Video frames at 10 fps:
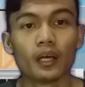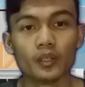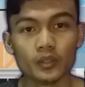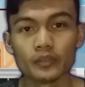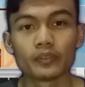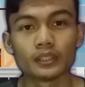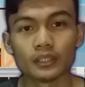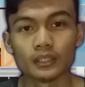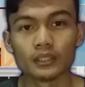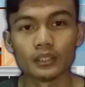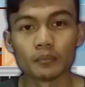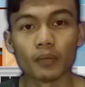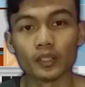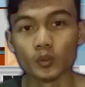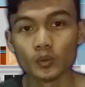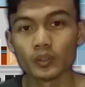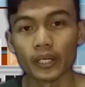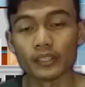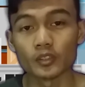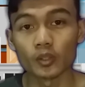university in Bandung,
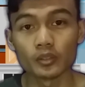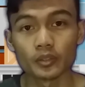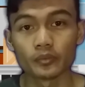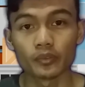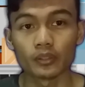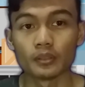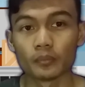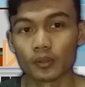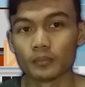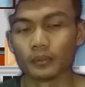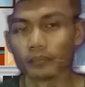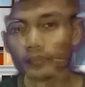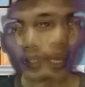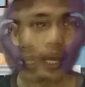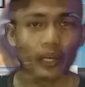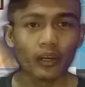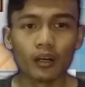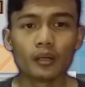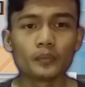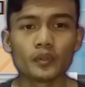and solution for the problem. I
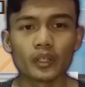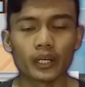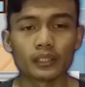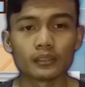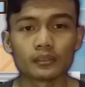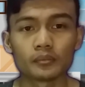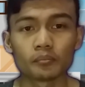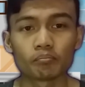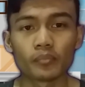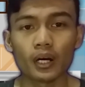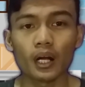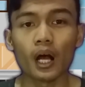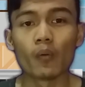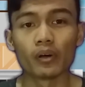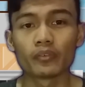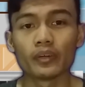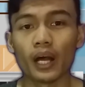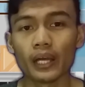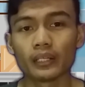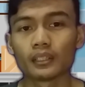hope you can park our
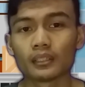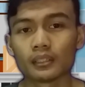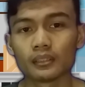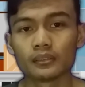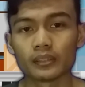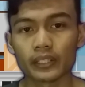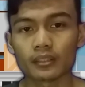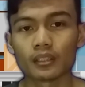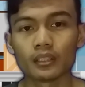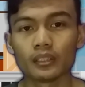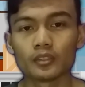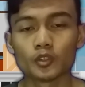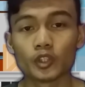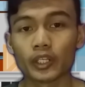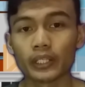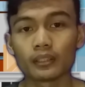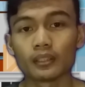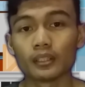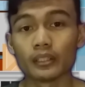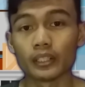vehicle neatly to create
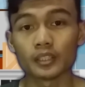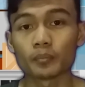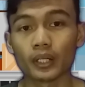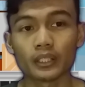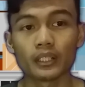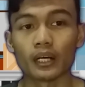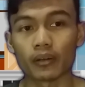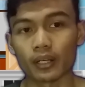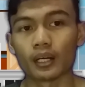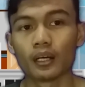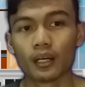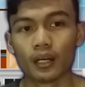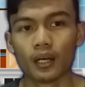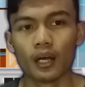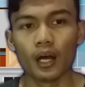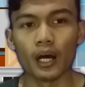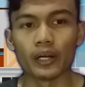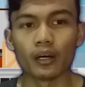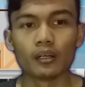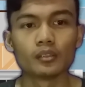a neat parking area.
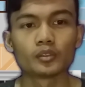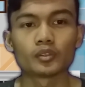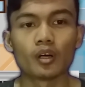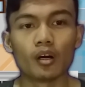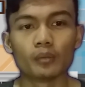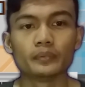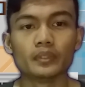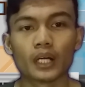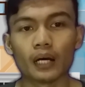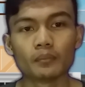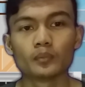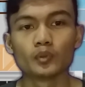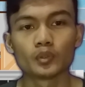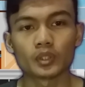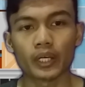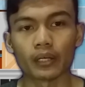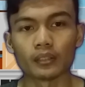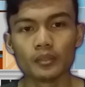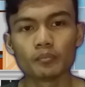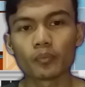I also hope the campus can
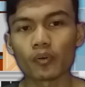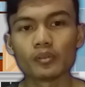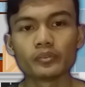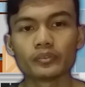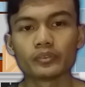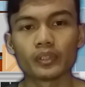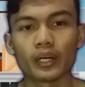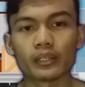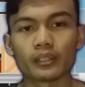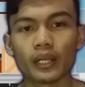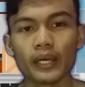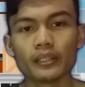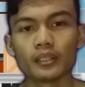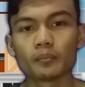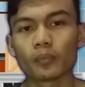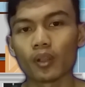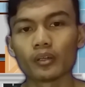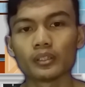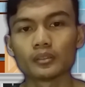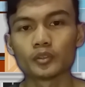improve and add
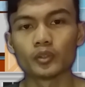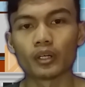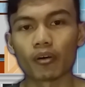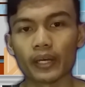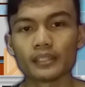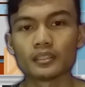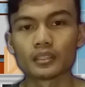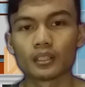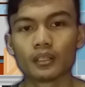employees to arrange